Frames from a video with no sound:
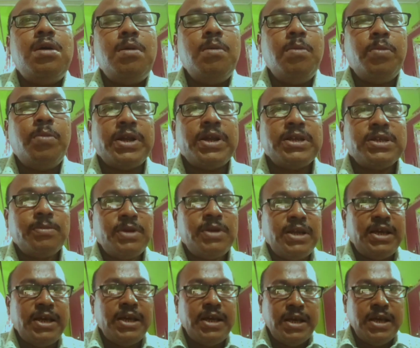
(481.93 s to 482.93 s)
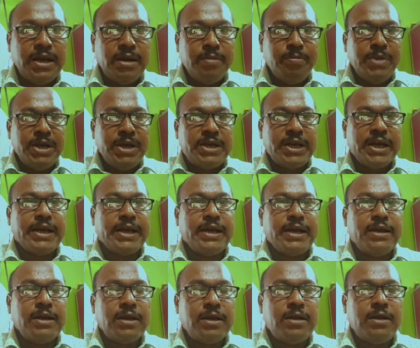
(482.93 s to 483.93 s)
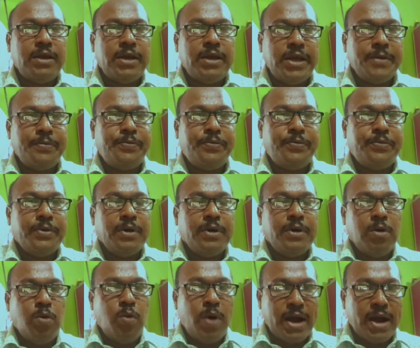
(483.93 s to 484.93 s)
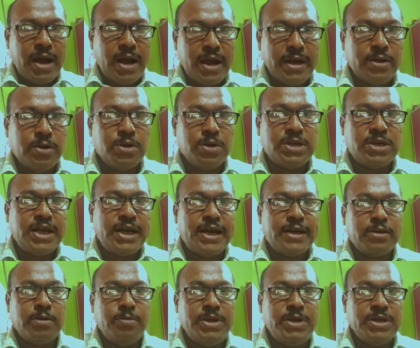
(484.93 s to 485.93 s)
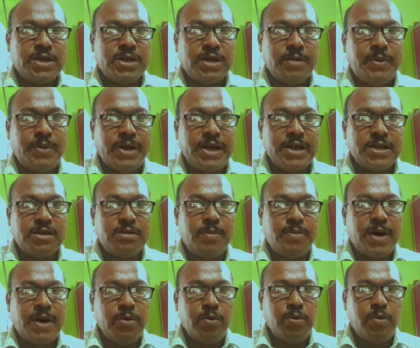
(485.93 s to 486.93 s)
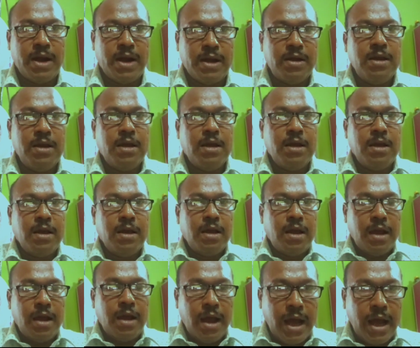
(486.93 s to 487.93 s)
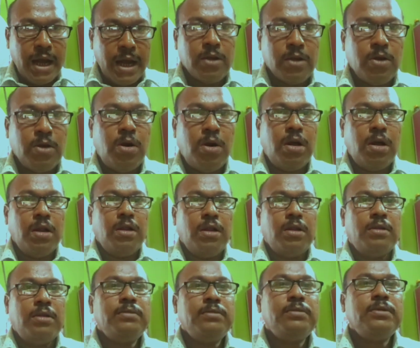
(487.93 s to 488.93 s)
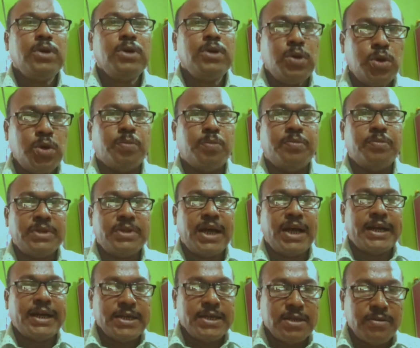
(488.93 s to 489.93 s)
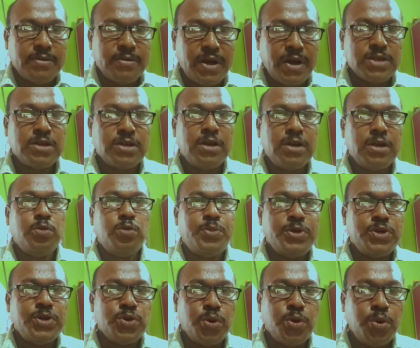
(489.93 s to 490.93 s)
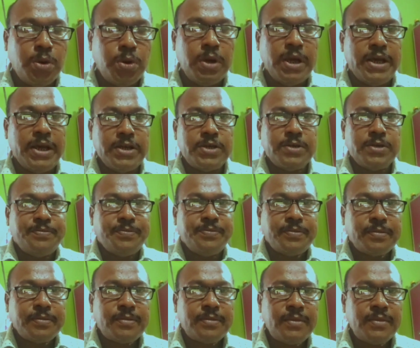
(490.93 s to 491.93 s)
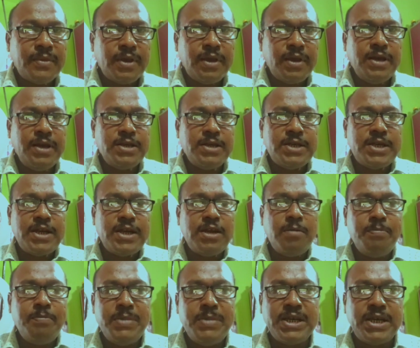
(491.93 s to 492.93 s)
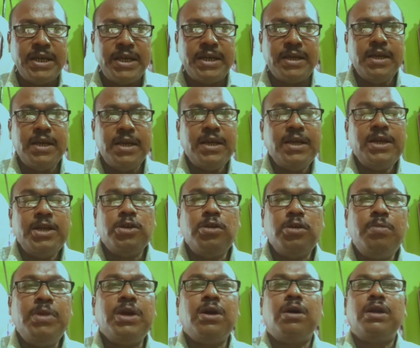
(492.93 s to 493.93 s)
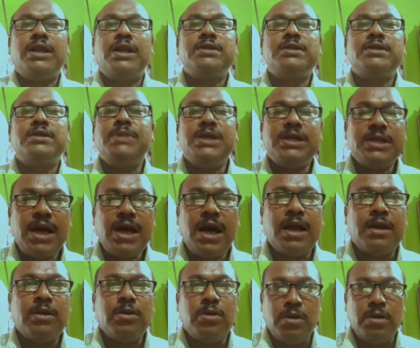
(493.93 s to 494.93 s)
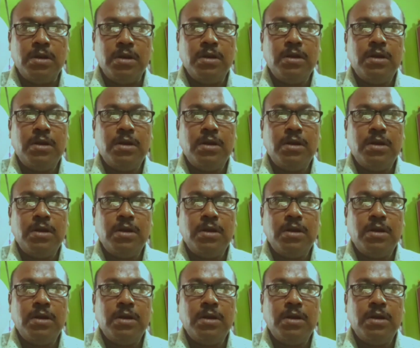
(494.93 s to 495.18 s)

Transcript: For example, in methane, if one hydrogen atom is replaced by one alcohol group, that is the functional group is OH, instead of methane it will be called as methanol.